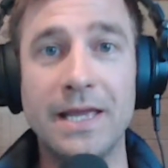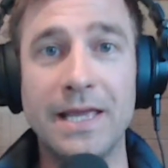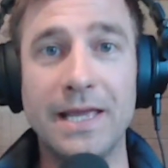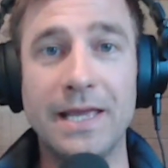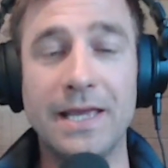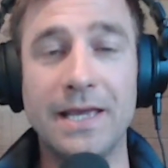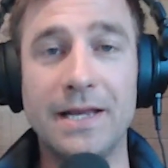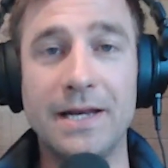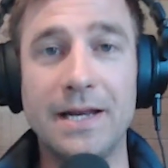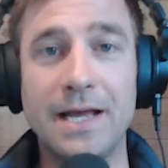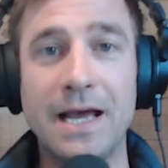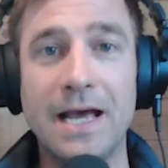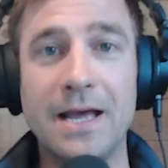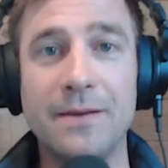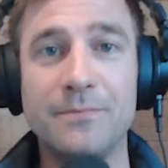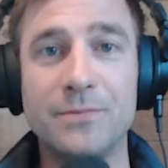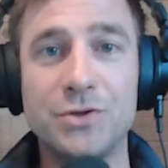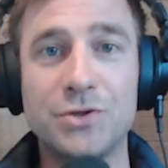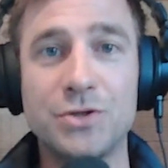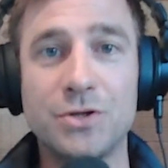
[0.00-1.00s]
and
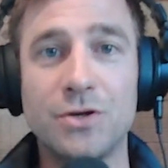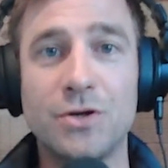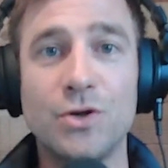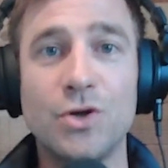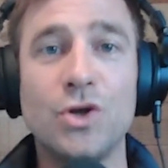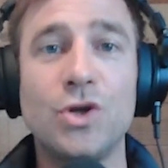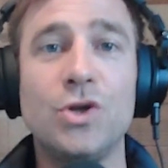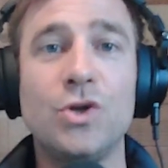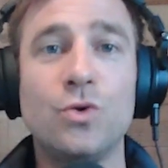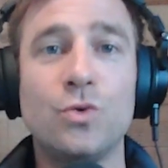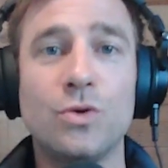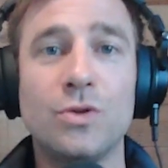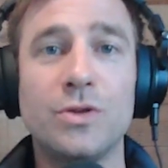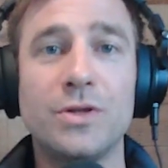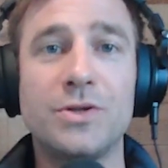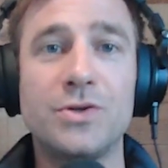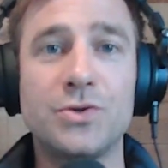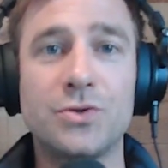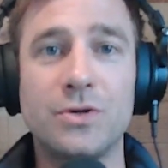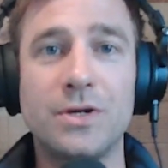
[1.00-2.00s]
I'm sure you
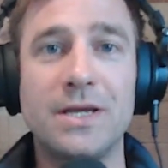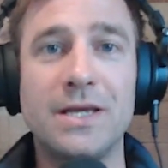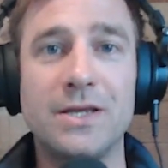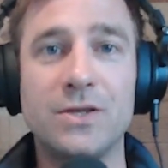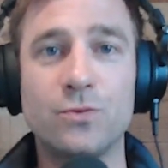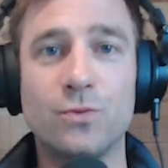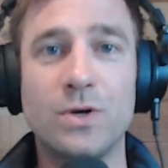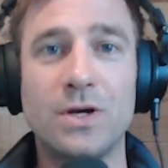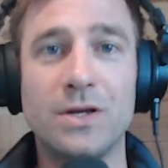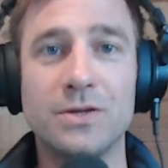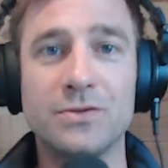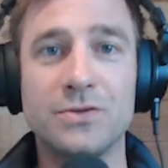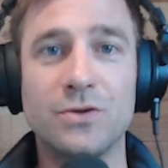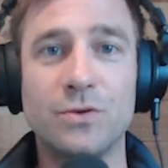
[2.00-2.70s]
will enjoy it as well.